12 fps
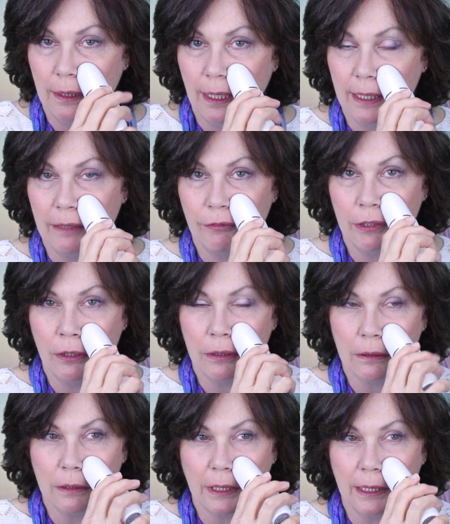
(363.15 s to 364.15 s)
And if you're
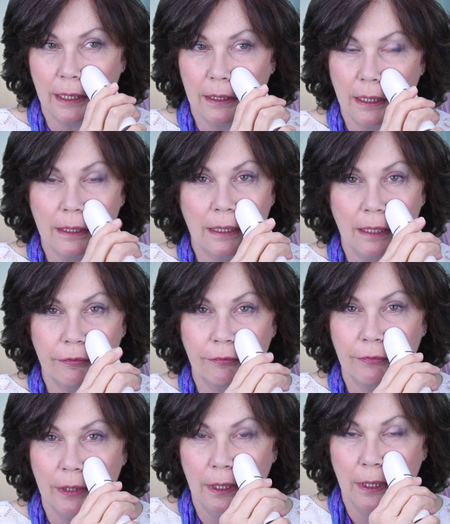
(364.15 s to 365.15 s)
not getting
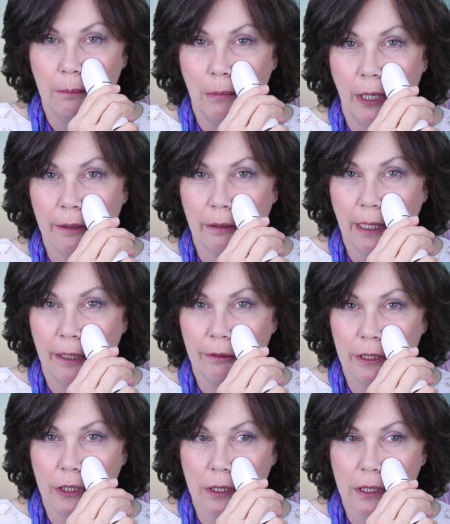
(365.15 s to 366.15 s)
enough
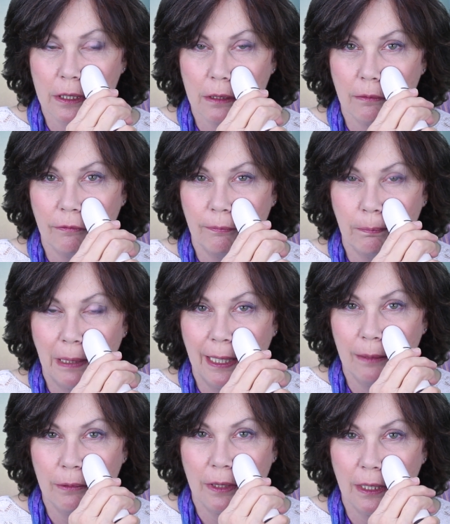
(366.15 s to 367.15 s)
microcurrent, just
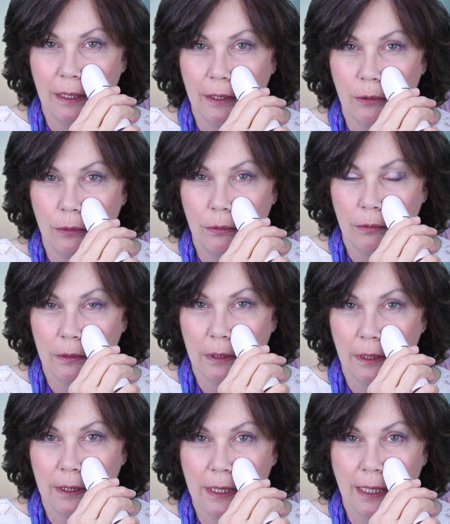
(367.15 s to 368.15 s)
play with the little
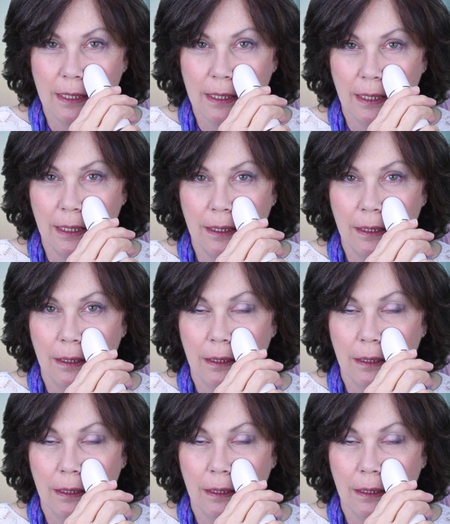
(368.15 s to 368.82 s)
intensity.